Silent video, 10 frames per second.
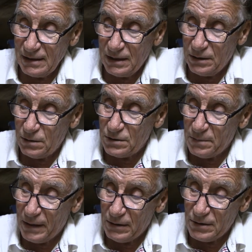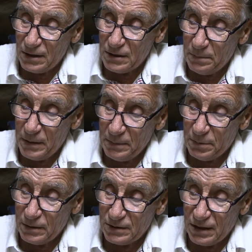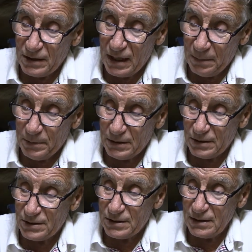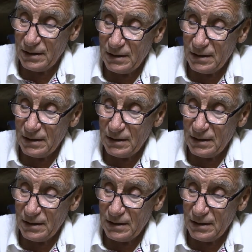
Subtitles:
He knows about other people's unhappiness,